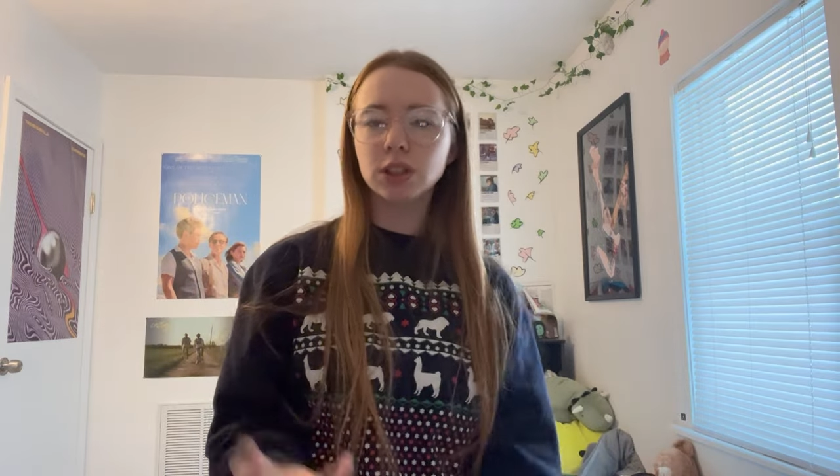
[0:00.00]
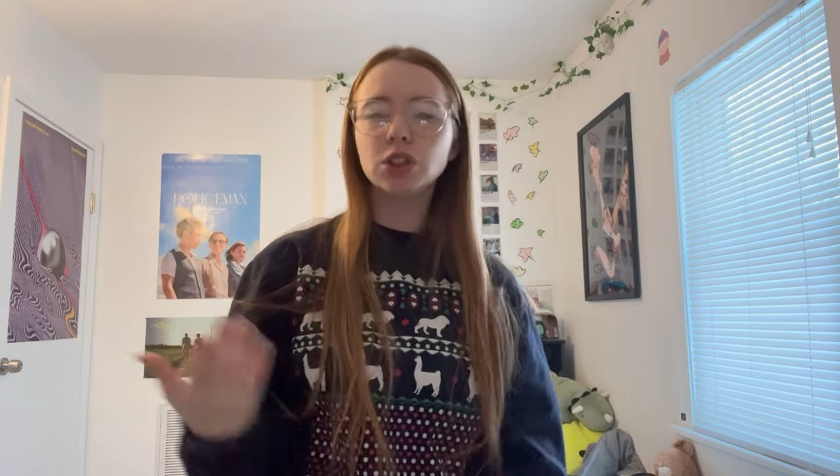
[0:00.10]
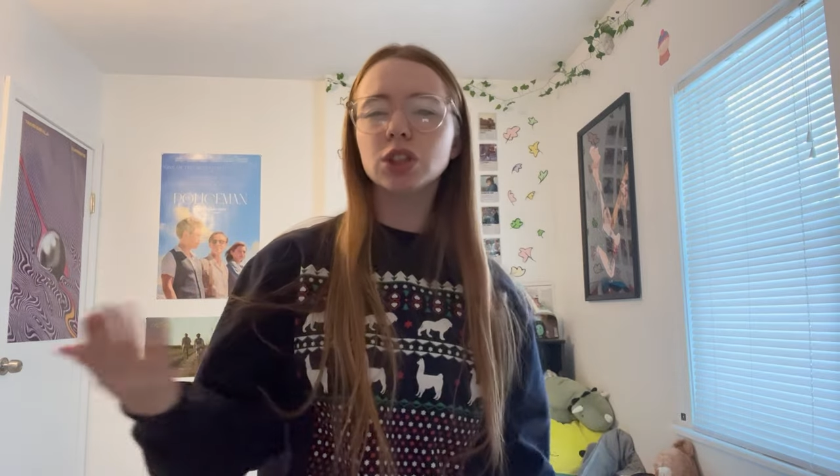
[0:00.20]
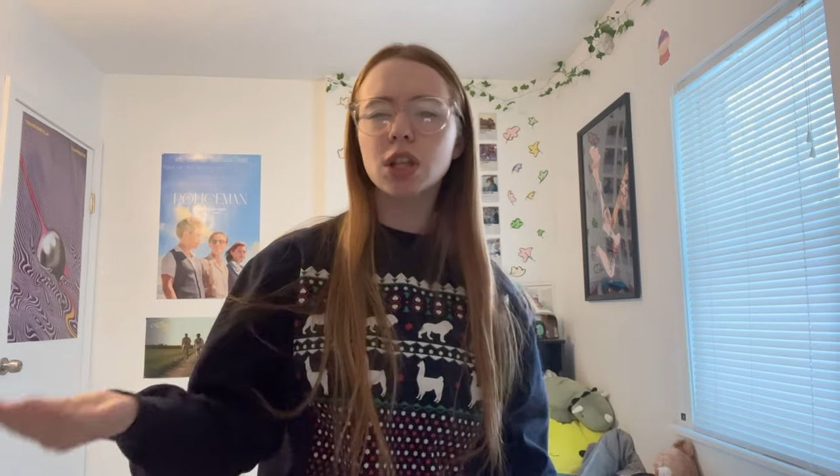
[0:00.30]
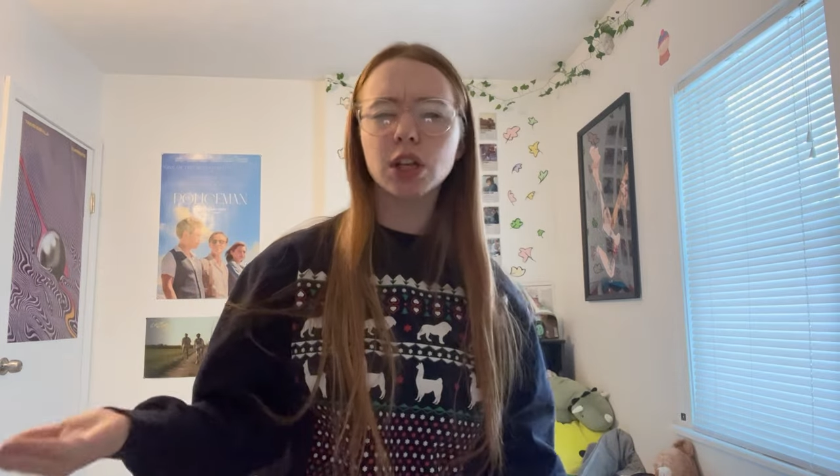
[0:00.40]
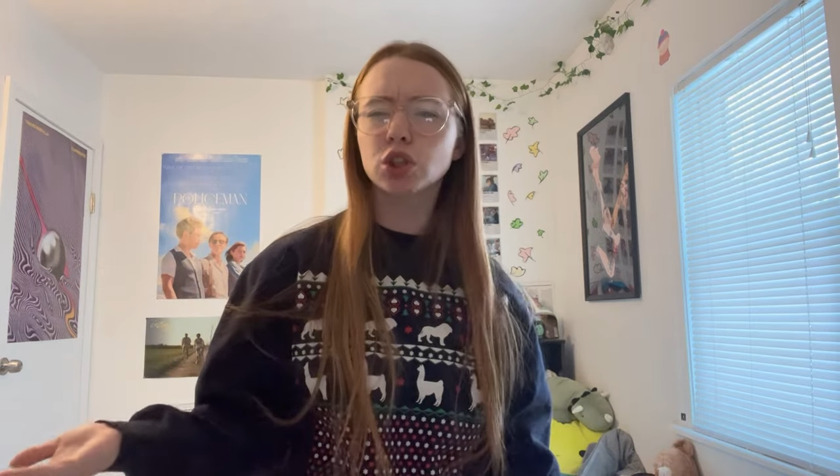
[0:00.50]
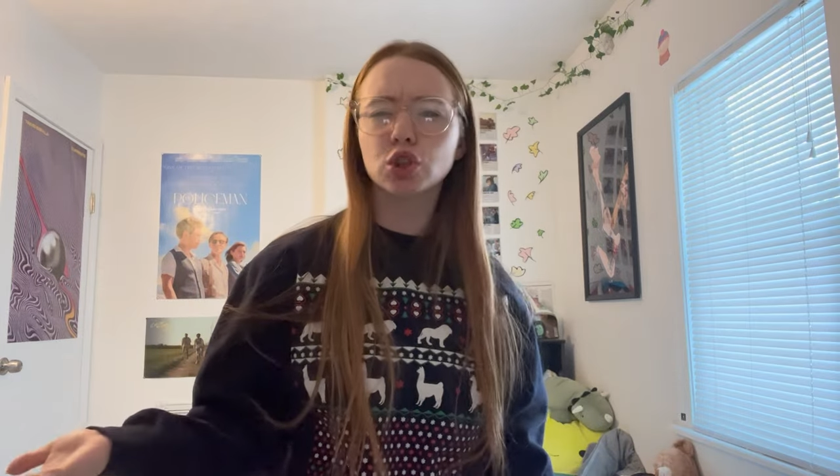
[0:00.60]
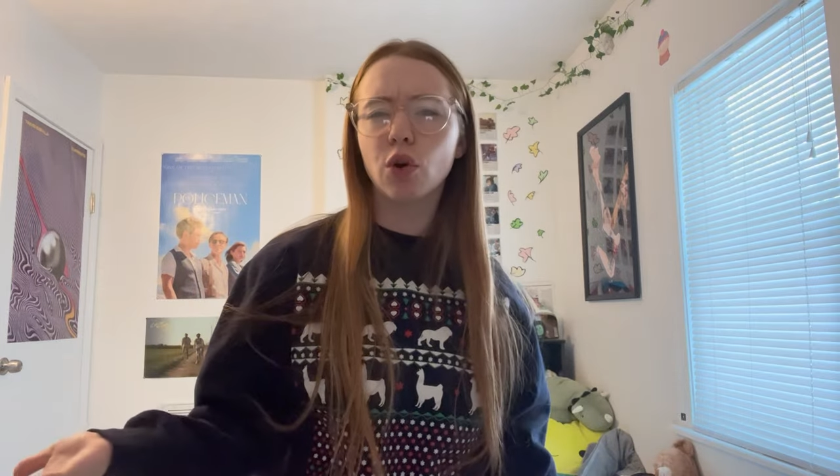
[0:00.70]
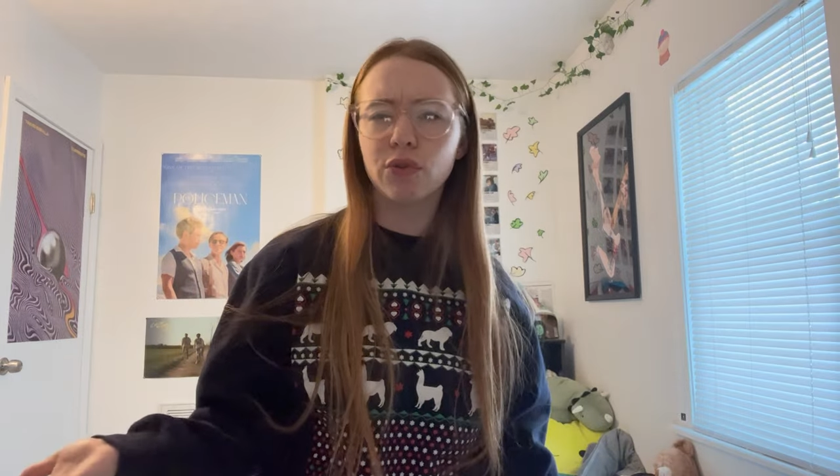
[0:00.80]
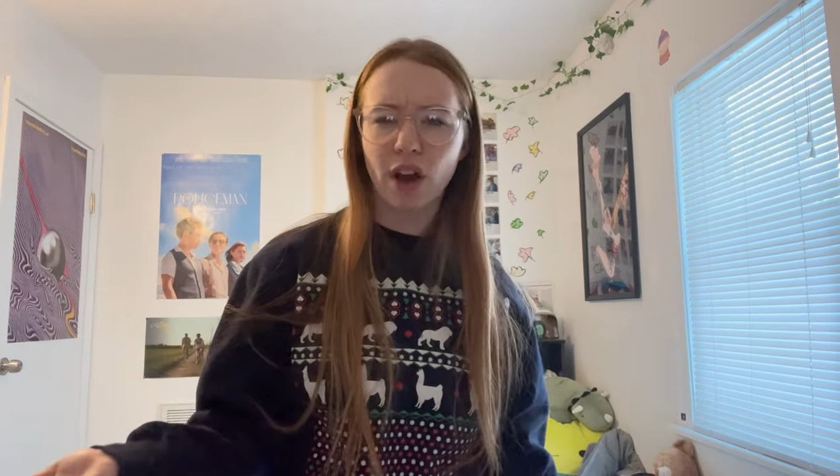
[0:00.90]
it's just like
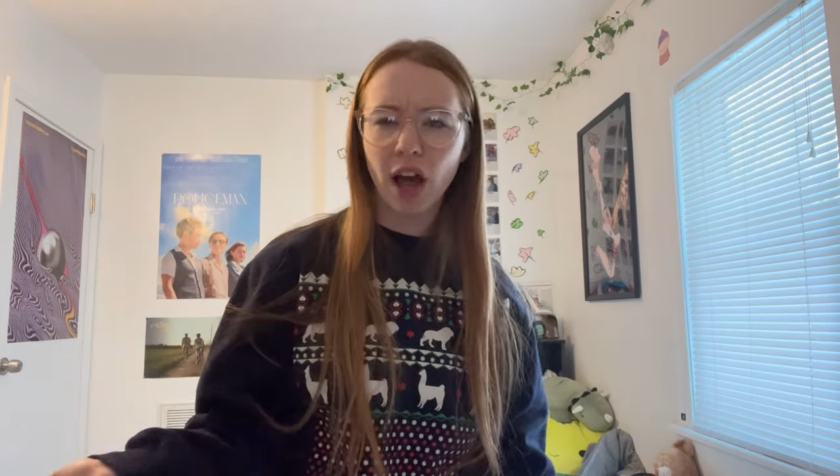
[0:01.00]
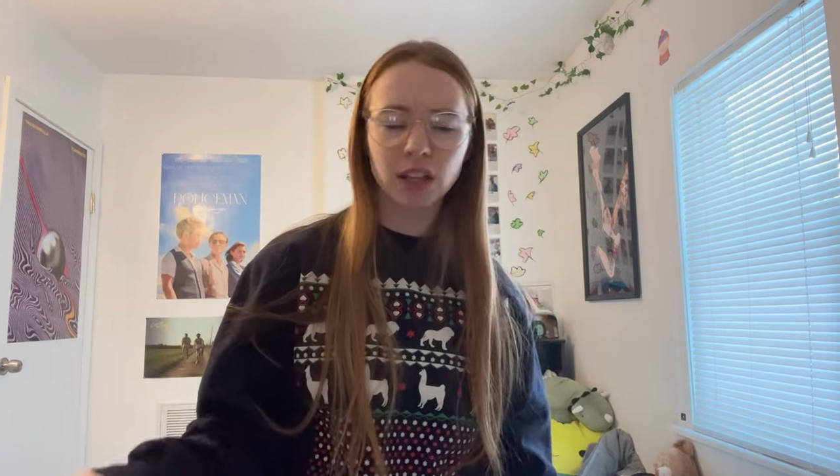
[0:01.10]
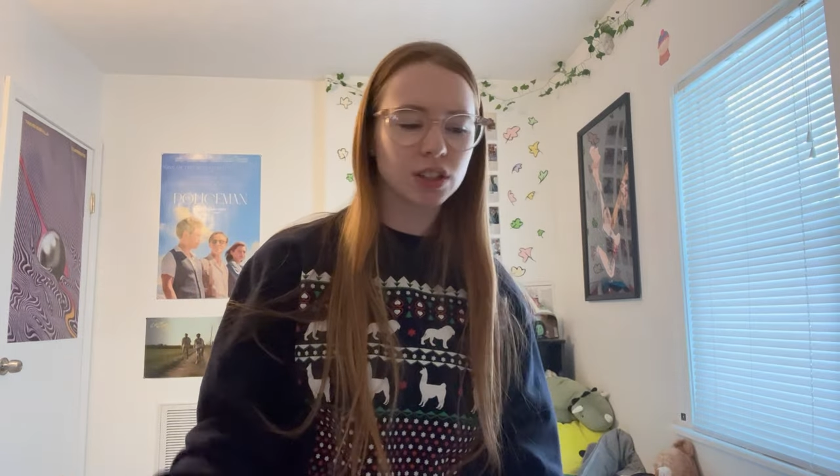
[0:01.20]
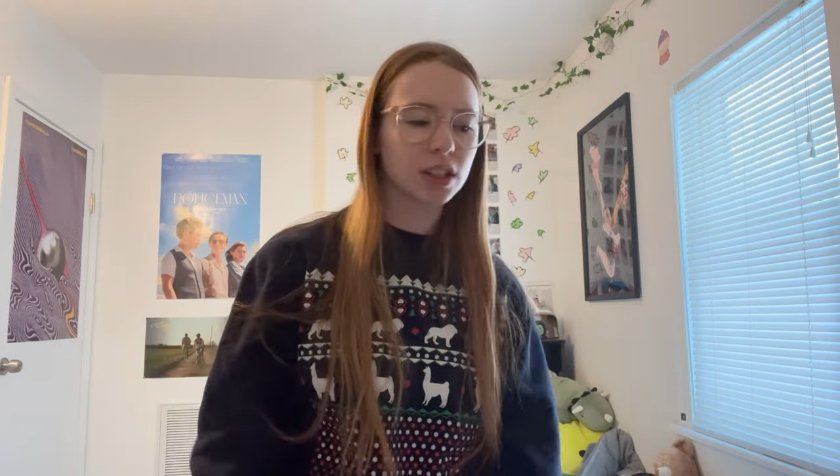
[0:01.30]
so fast.